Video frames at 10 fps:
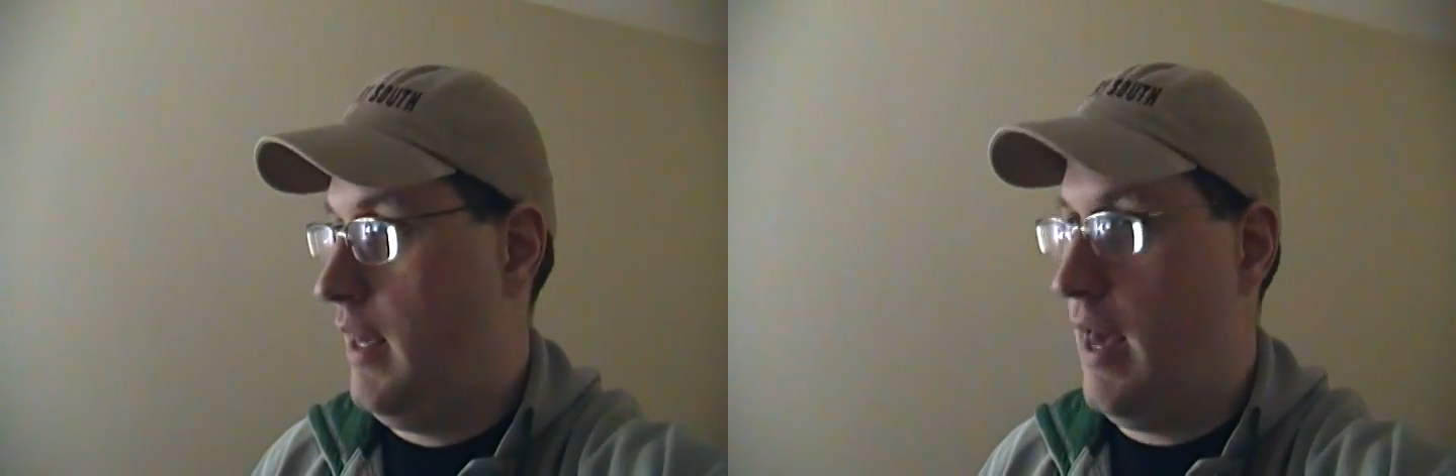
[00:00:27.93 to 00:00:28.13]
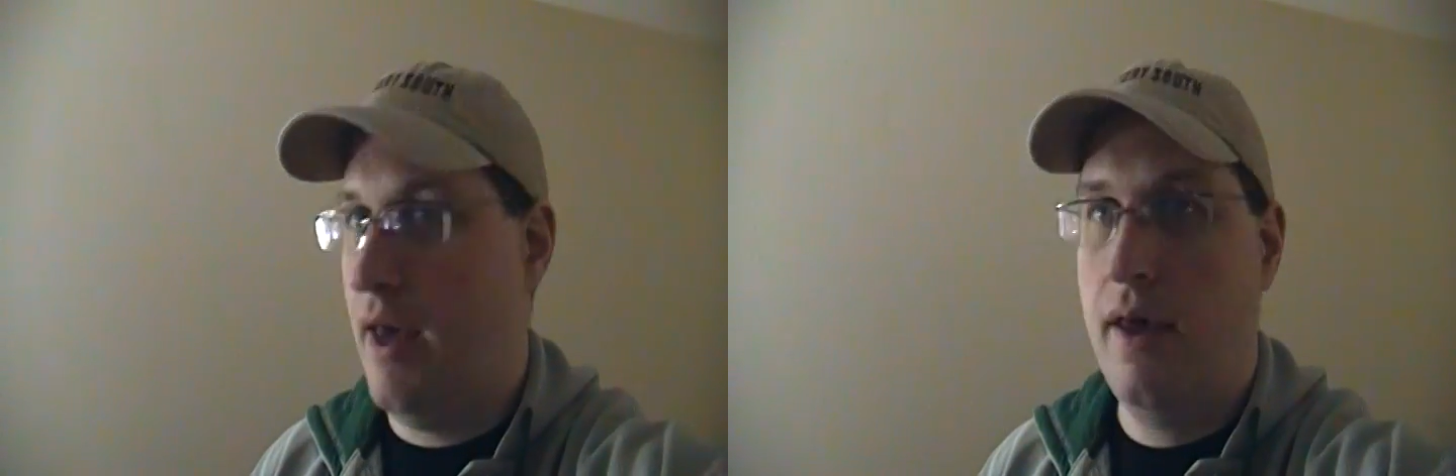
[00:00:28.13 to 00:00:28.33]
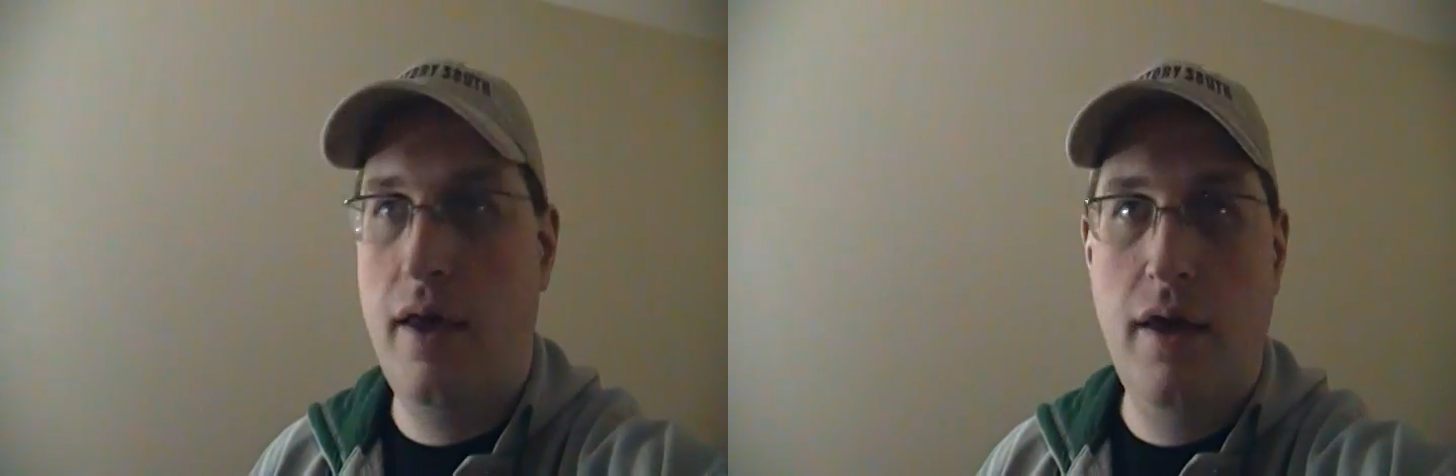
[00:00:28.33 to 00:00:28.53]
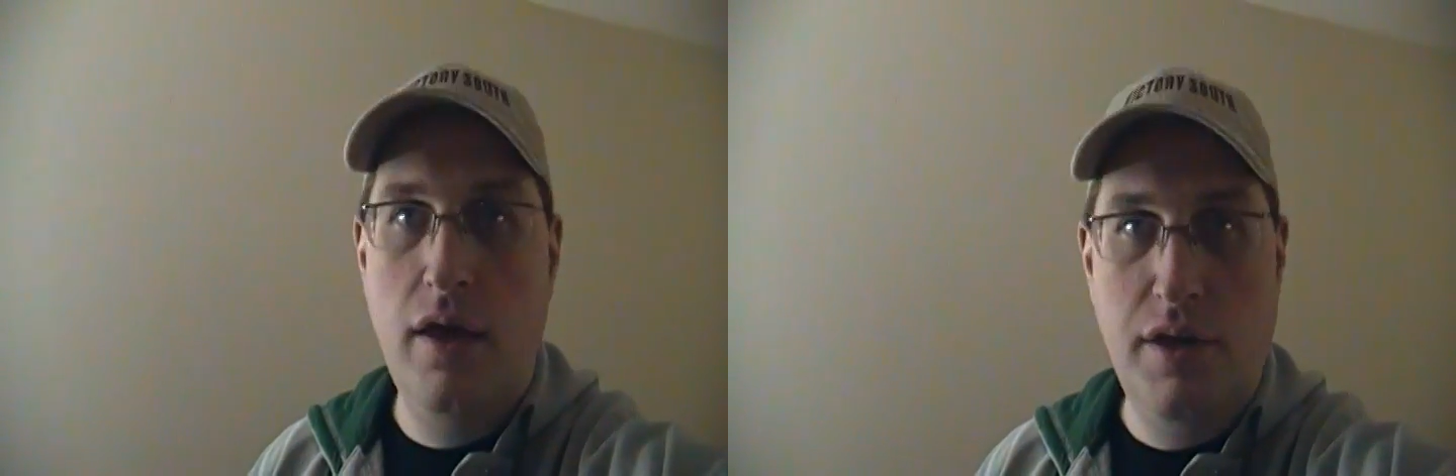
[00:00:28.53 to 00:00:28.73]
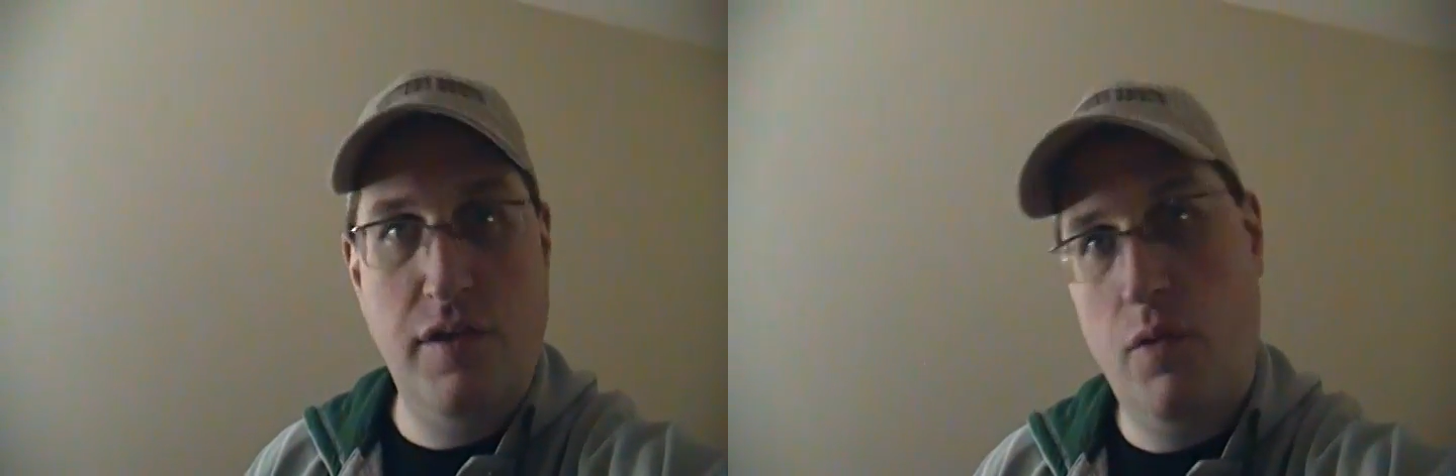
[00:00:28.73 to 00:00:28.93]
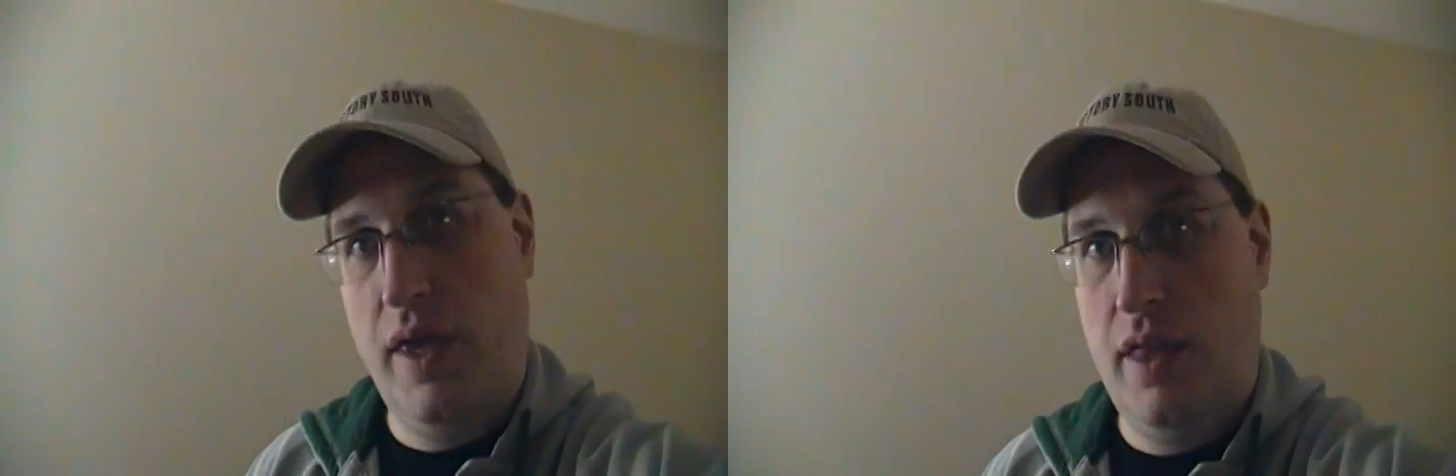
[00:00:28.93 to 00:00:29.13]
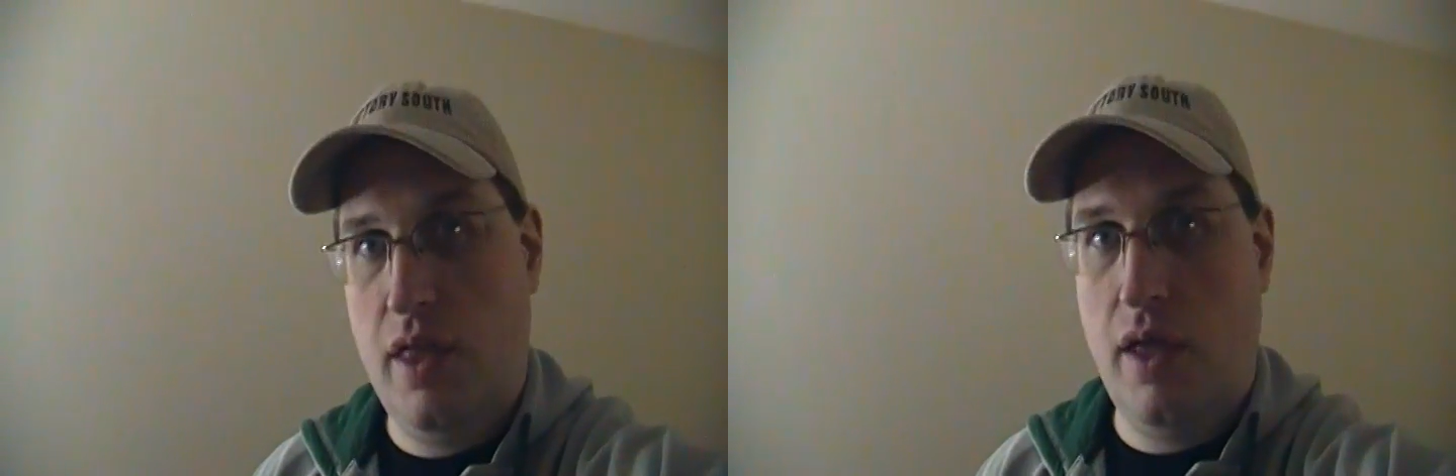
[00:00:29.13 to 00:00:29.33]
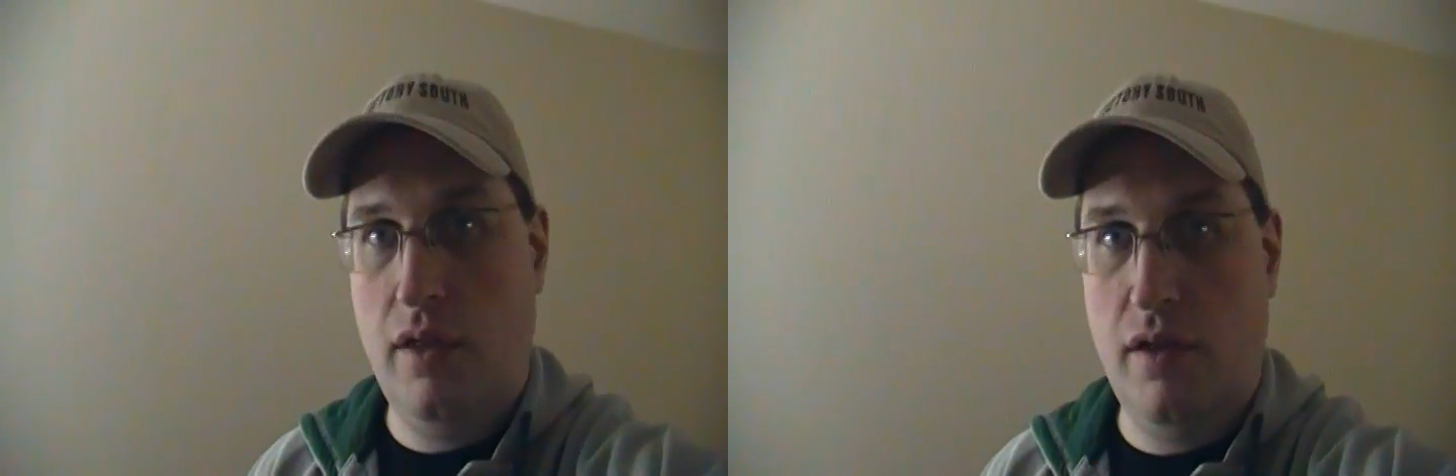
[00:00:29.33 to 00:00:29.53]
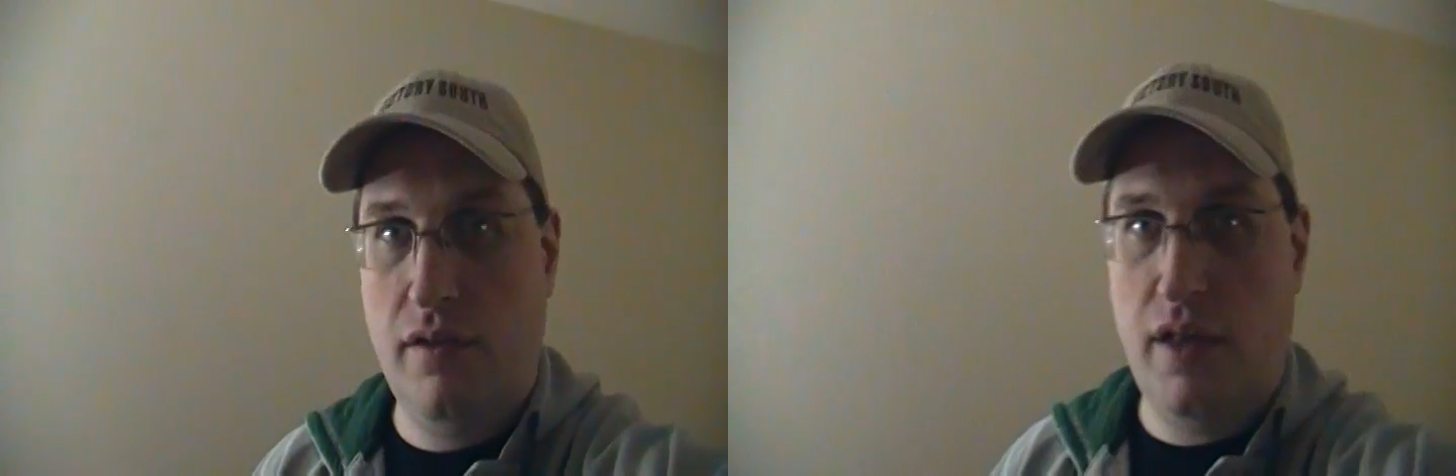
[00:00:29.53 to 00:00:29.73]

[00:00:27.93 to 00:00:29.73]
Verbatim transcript: yeah, just a quickie thing.